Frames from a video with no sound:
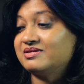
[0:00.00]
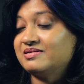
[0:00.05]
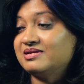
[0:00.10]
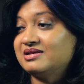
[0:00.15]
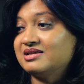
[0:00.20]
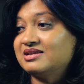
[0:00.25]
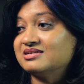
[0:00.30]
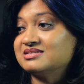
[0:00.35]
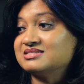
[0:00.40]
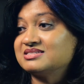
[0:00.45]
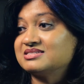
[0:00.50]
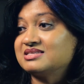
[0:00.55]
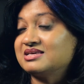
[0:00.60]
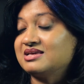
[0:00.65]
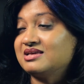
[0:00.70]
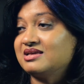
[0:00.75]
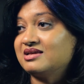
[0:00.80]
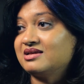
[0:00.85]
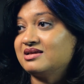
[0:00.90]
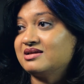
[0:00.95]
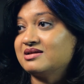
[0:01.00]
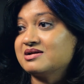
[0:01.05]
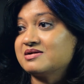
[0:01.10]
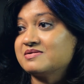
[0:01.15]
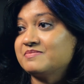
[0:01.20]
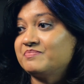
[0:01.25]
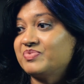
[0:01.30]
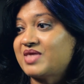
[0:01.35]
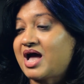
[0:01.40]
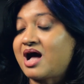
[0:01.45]
It is the
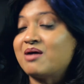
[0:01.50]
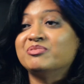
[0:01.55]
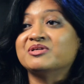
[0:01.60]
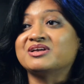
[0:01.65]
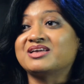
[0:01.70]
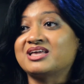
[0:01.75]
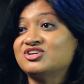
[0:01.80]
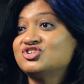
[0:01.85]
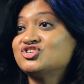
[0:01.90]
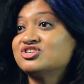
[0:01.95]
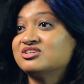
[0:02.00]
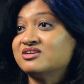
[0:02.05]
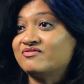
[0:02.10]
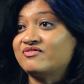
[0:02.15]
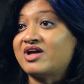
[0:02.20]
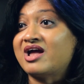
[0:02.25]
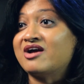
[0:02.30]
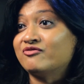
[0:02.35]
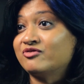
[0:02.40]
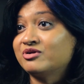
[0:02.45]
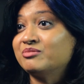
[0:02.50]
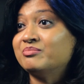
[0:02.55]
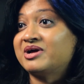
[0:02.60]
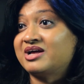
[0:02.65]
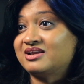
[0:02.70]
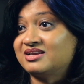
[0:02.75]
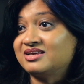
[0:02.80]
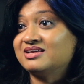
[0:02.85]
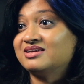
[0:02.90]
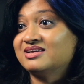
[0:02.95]
obligation of
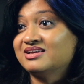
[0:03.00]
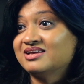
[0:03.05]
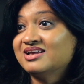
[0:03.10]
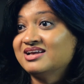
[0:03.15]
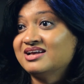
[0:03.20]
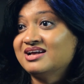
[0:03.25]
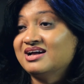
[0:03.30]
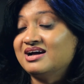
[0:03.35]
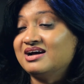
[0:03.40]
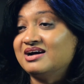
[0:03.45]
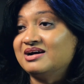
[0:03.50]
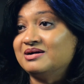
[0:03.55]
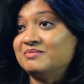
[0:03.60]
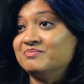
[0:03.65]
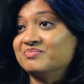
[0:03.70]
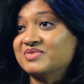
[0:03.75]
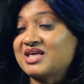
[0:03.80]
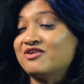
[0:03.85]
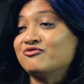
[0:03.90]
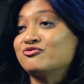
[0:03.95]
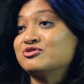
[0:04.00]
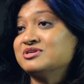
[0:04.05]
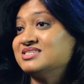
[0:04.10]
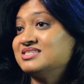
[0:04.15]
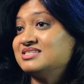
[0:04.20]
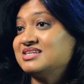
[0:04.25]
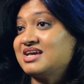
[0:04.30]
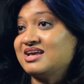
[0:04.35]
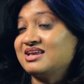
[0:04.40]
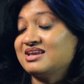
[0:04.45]
everybody, every
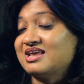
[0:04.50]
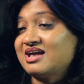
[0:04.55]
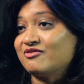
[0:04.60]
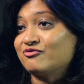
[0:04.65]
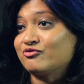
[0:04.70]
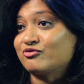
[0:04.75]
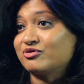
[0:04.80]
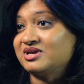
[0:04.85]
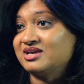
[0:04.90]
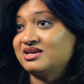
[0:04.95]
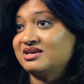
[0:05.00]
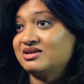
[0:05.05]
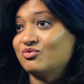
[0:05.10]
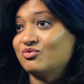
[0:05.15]
state, every